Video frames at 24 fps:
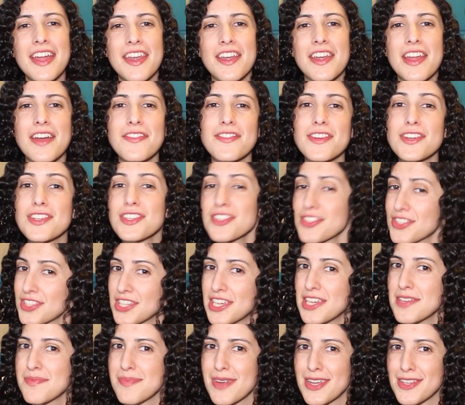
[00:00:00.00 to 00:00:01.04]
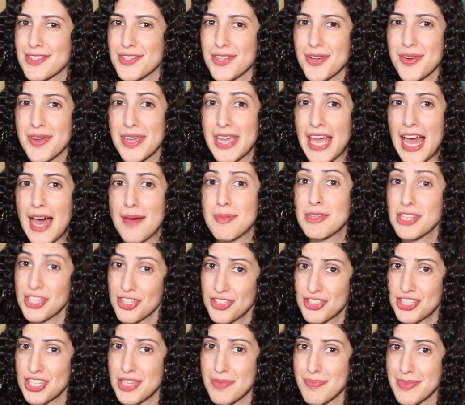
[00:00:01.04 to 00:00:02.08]
In an effort to keep my sewing habit
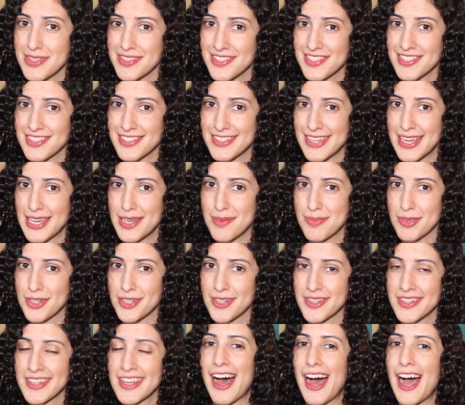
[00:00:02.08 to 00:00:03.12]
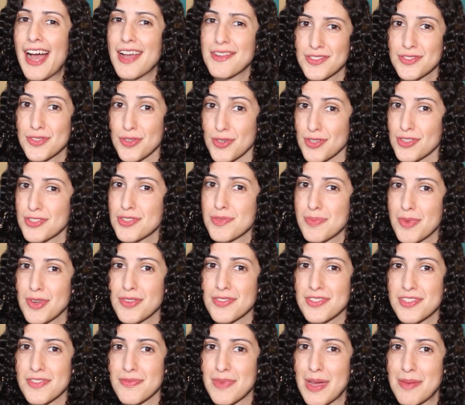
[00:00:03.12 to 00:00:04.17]
cheap and sustainable, I've sourced
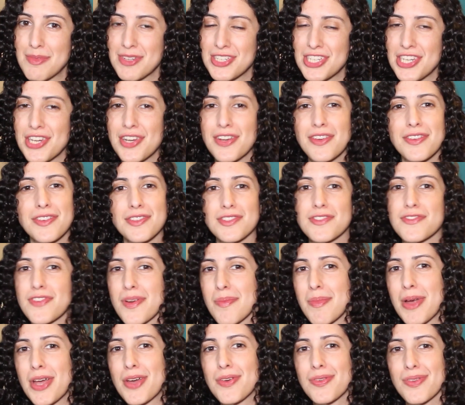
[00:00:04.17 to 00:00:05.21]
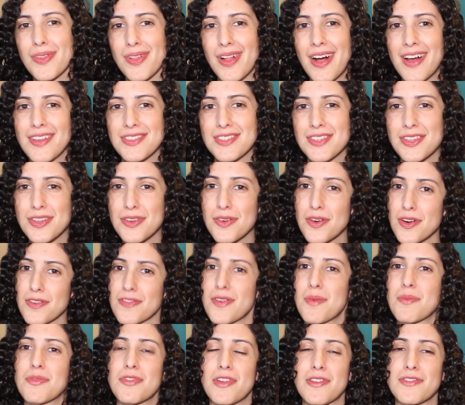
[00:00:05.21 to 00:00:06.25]
most of my materials from my own closet or
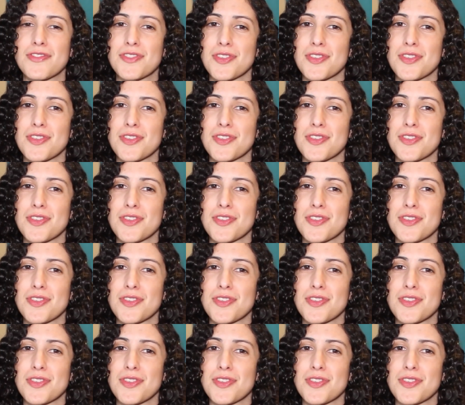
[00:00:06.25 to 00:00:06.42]
from thrift